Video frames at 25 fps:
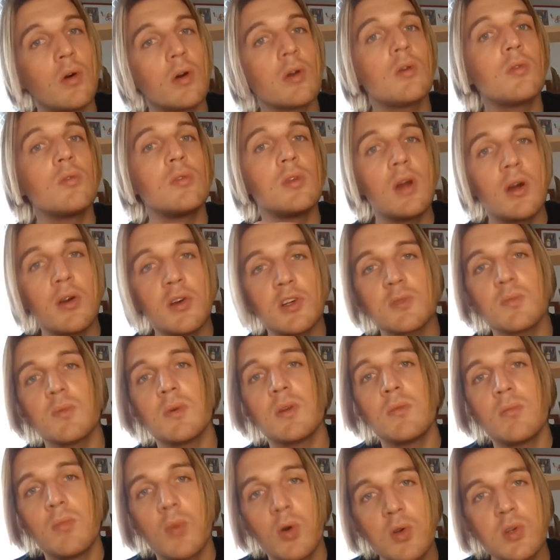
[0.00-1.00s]
oil,
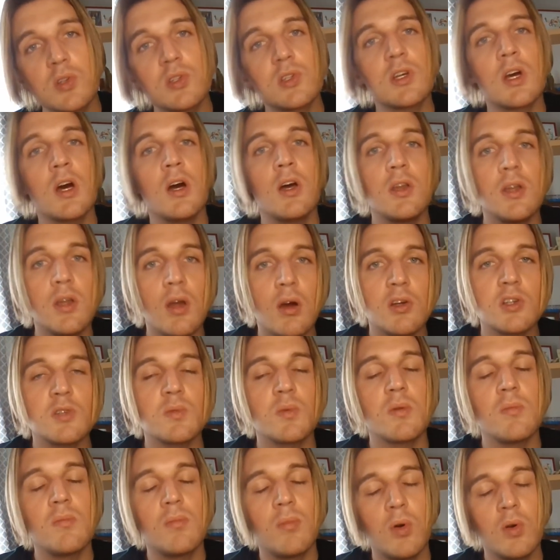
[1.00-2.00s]
nourishment, moisture,
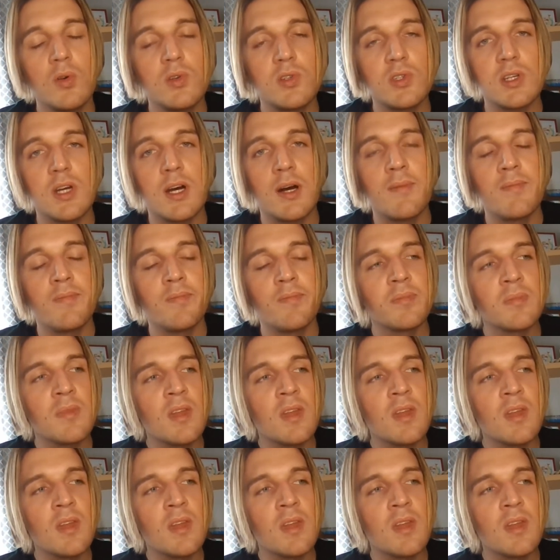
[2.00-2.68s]
nourishment, moisture.